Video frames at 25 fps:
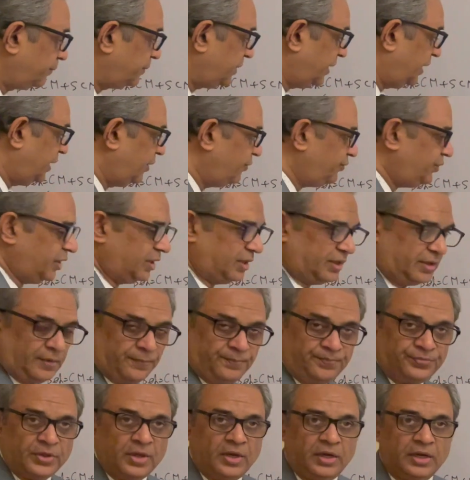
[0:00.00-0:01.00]

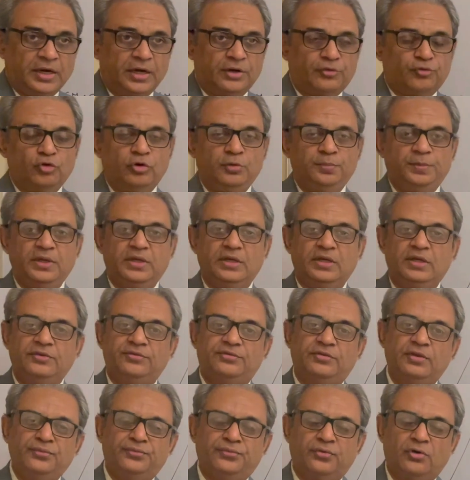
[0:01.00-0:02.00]
behavior, it would be
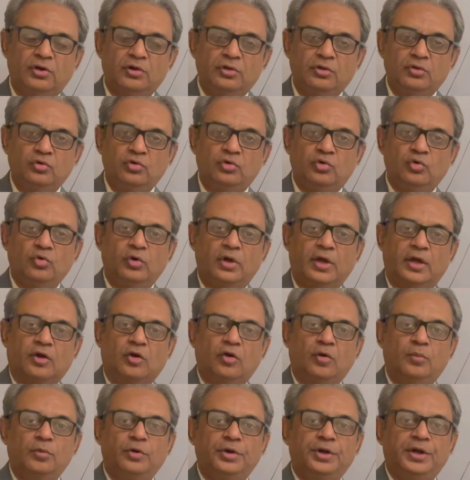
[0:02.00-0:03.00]
easy for you to
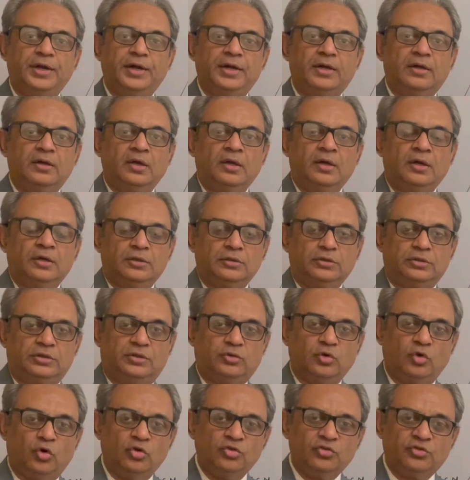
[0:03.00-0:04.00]
accommodate
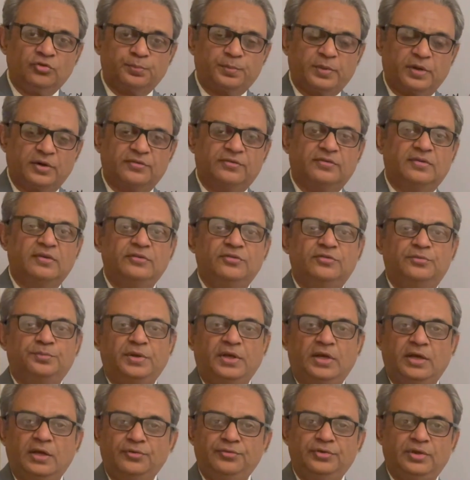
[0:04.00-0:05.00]
those persons'
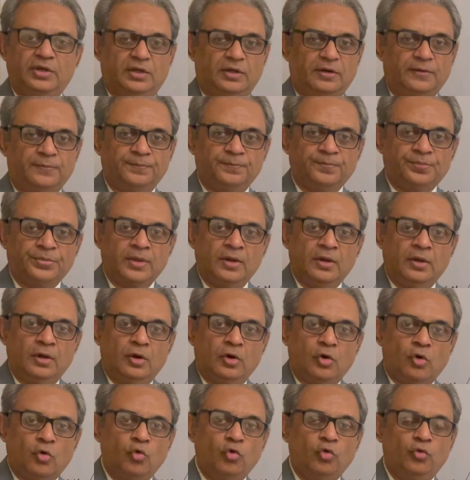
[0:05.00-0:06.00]
behavior
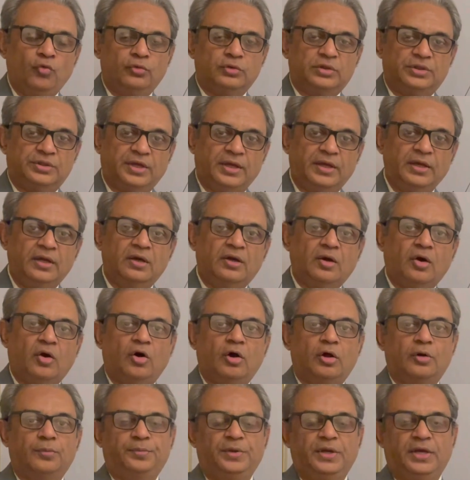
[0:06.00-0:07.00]
who think
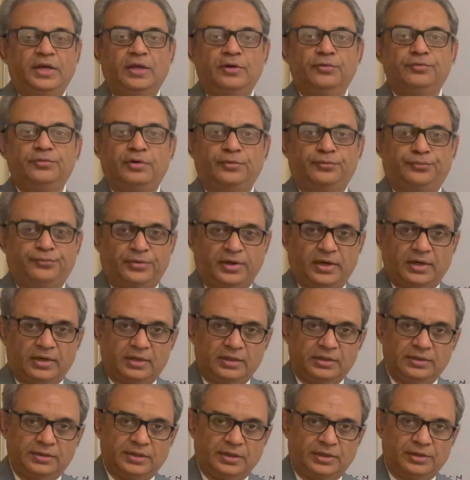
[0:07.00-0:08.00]
or behave
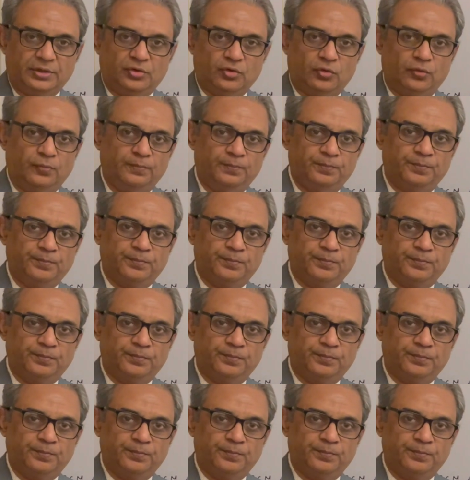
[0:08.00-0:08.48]
differently than you.